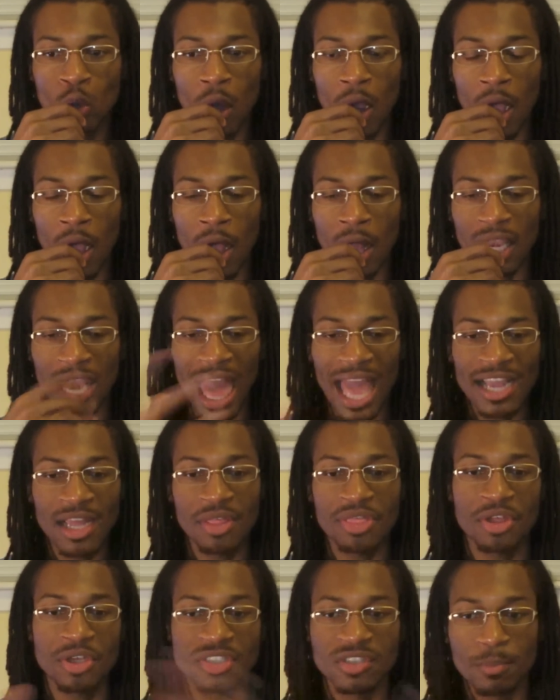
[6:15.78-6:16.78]

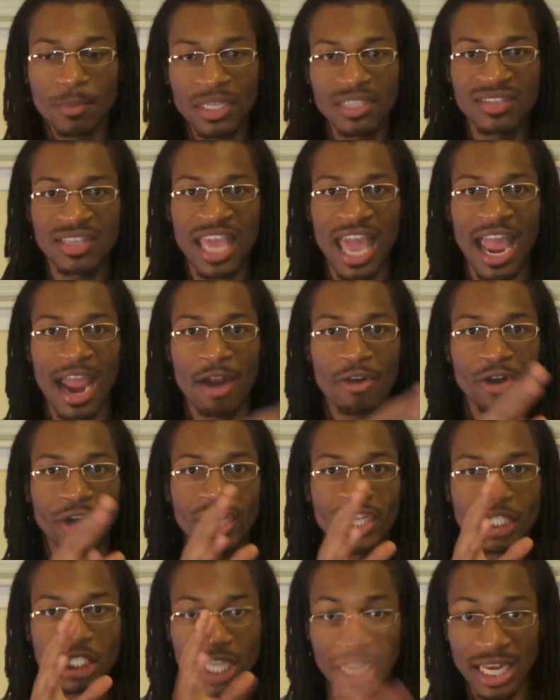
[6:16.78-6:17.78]
Lagertha's
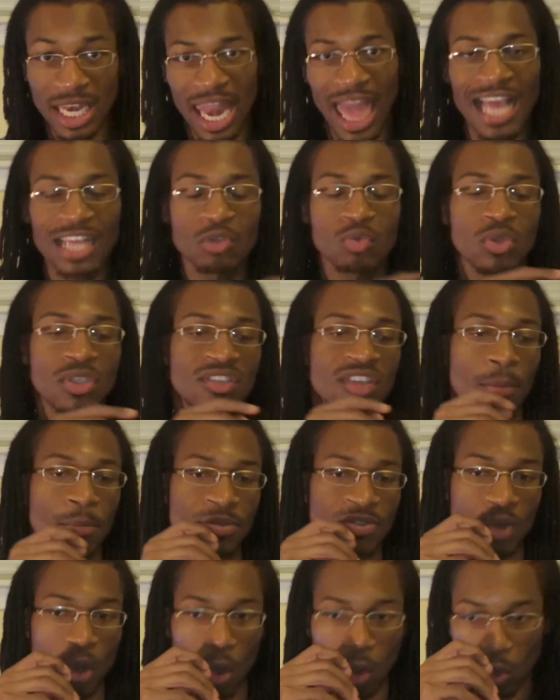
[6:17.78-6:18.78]
miscarriage in last week's
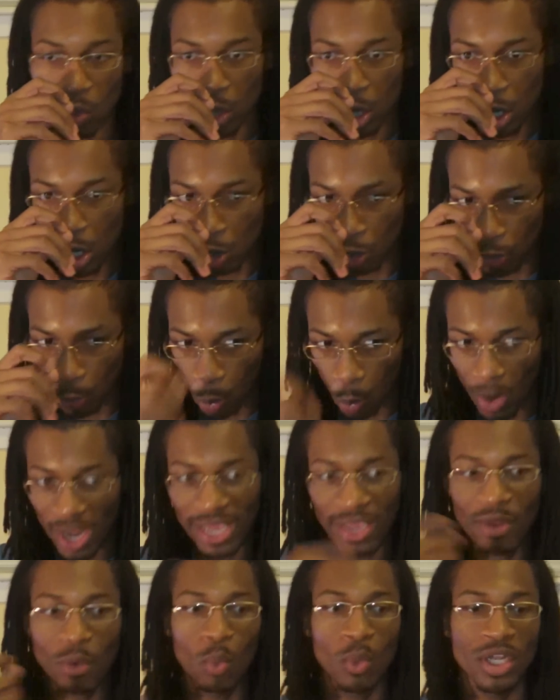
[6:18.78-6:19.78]
episode. The
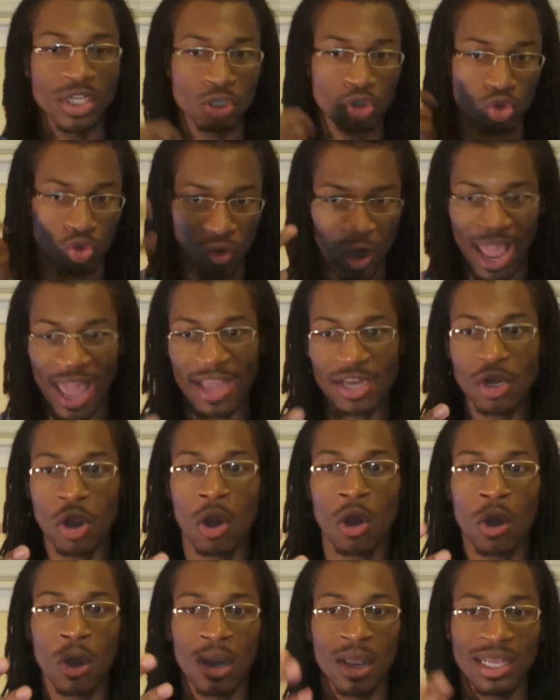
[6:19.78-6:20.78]
way in which
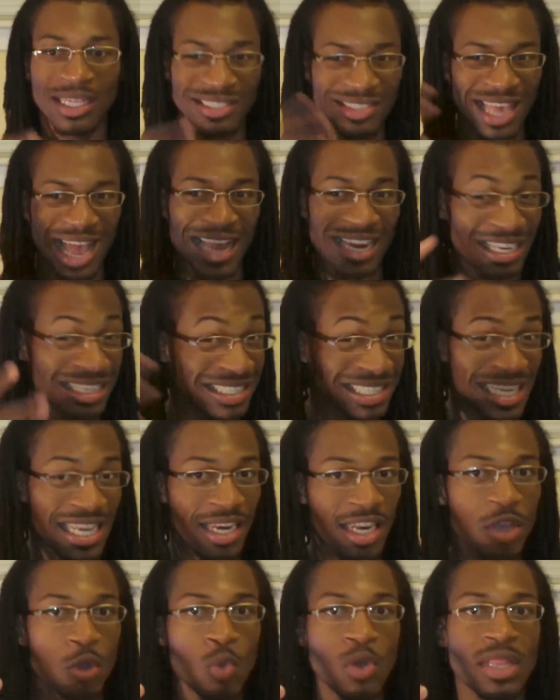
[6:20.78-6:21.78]
Ragnar is kind of
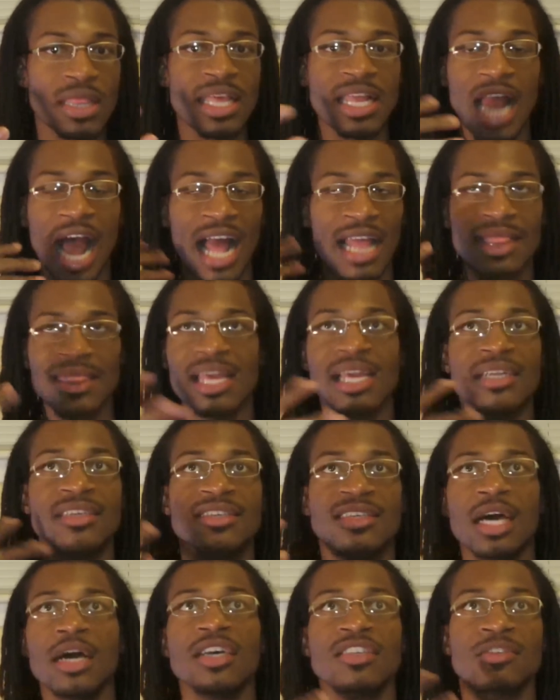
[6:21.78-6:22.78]
dealing with it, I
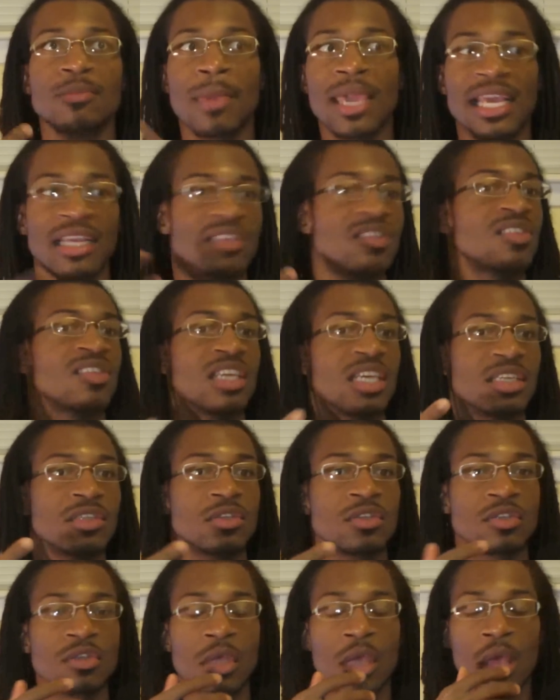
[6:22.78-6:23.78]
think, does make
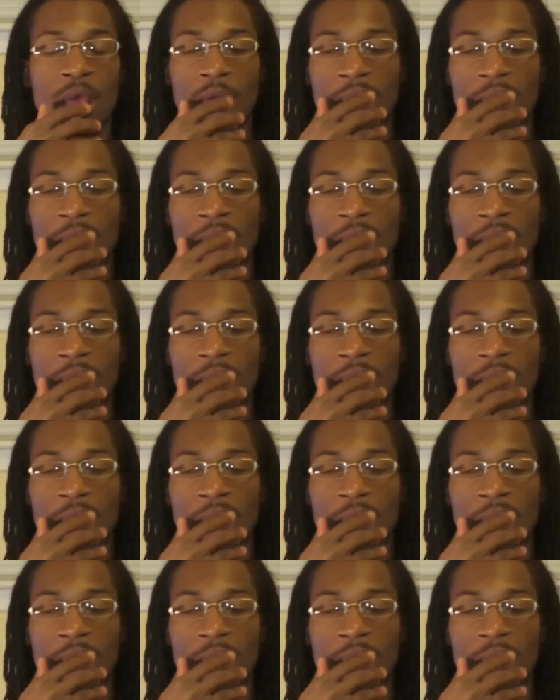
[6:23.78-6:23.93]
sense.